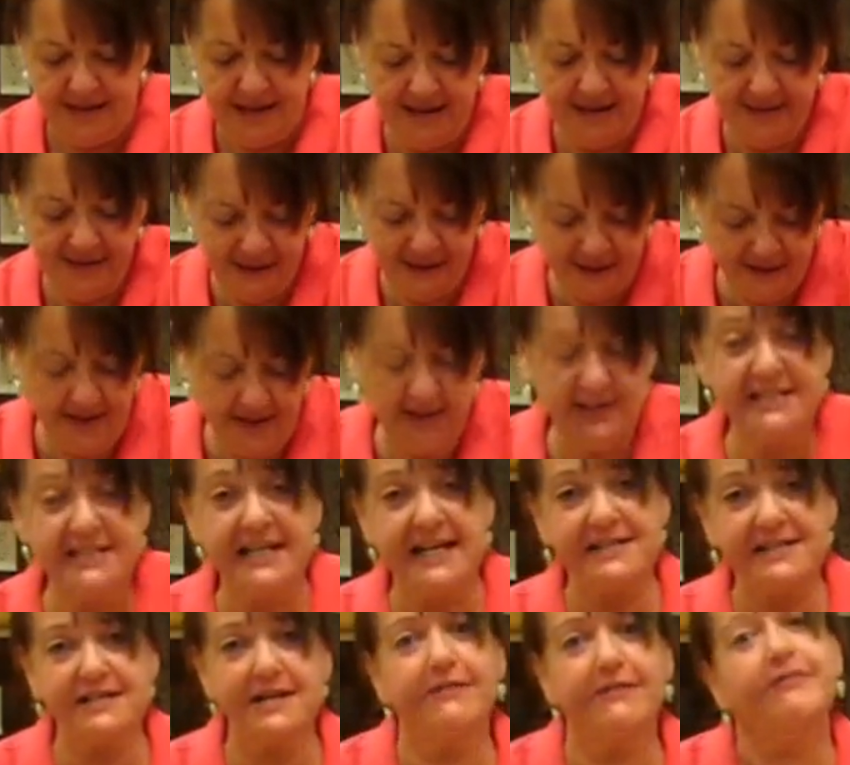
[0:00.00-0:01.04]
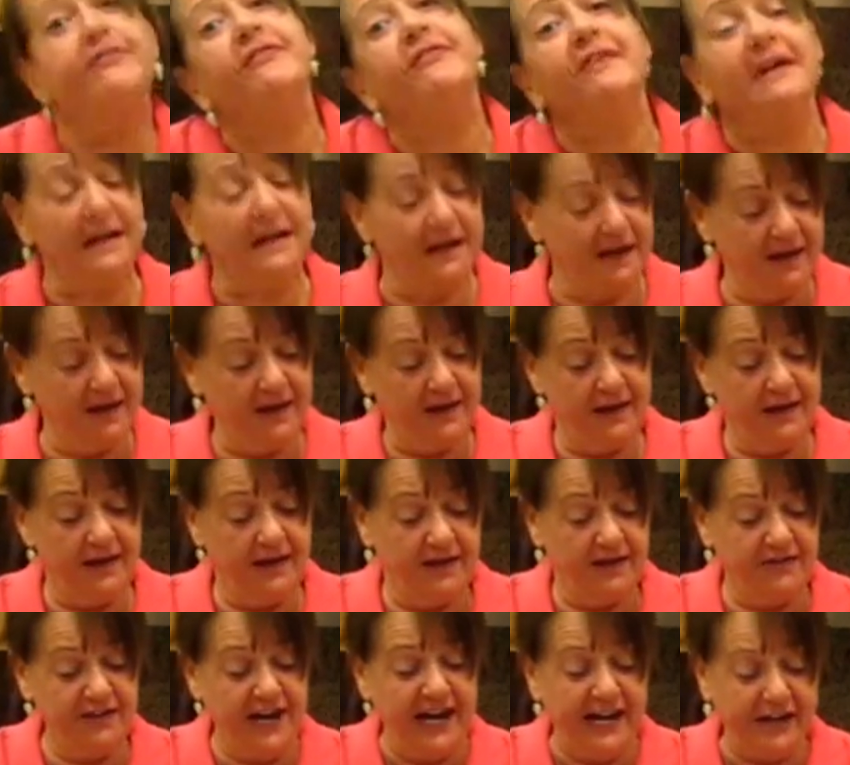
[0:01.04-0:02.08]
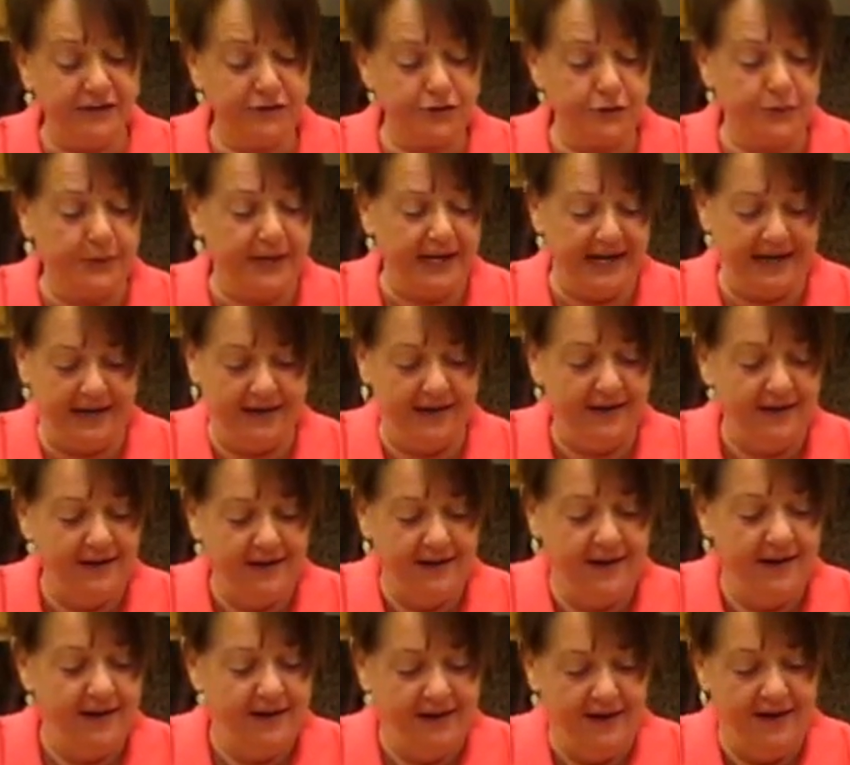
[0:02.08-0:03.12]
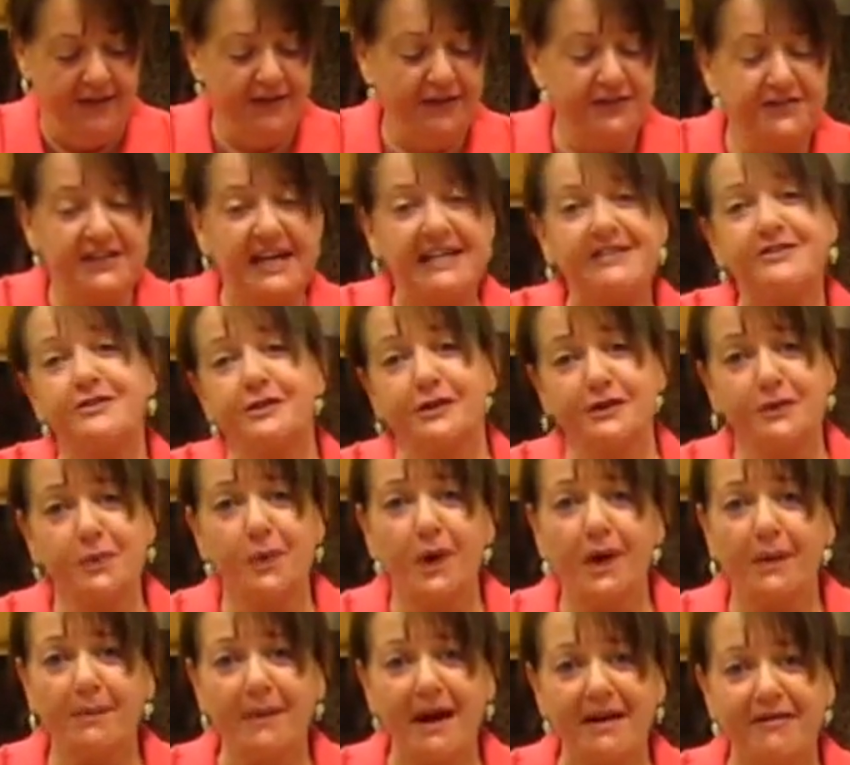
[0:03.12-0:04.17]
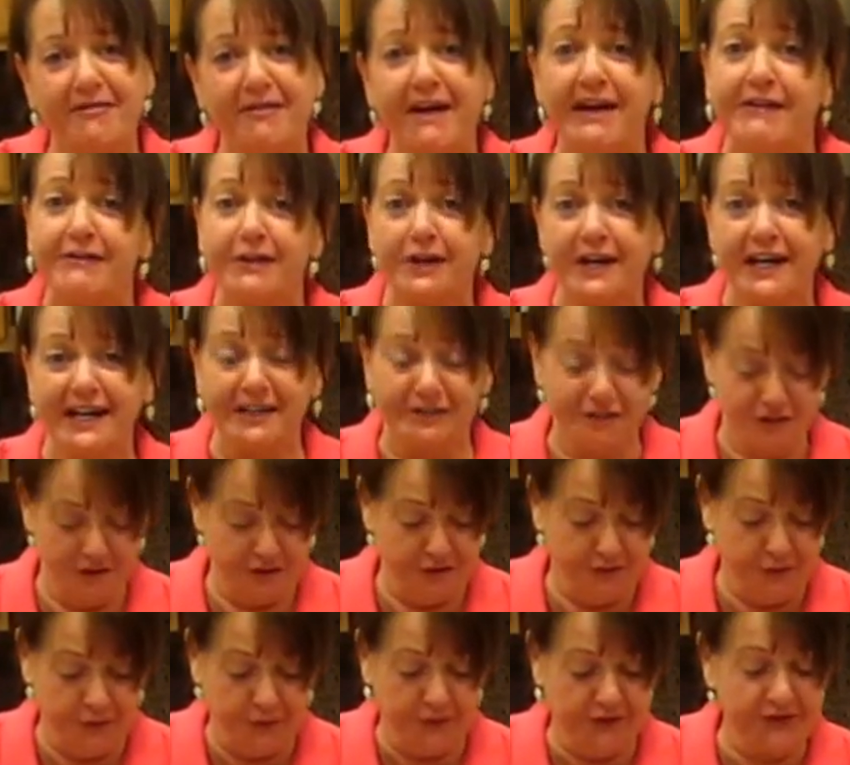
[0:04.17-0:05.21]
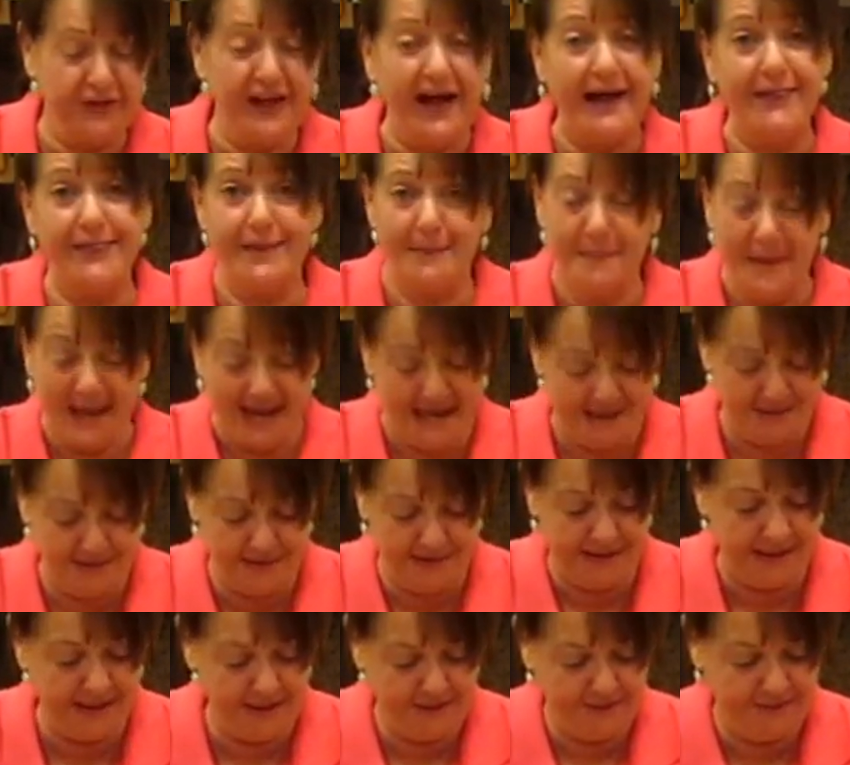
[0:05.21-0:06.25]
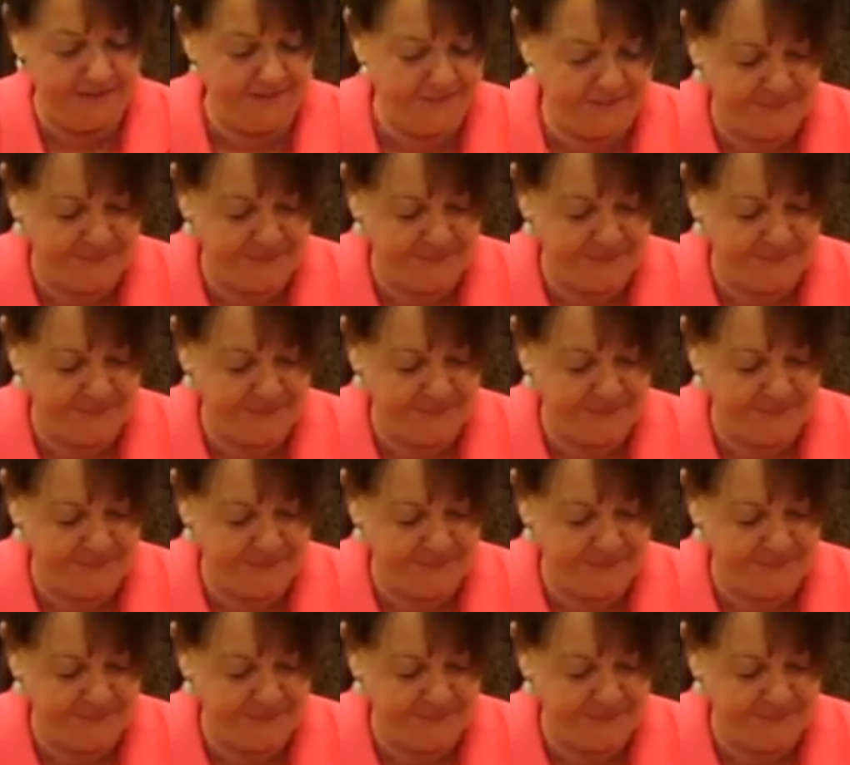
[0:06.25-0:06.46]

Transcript: And then a zest of a tangerine. The zester is one of my favorite kitchen tools, that and the mandolin.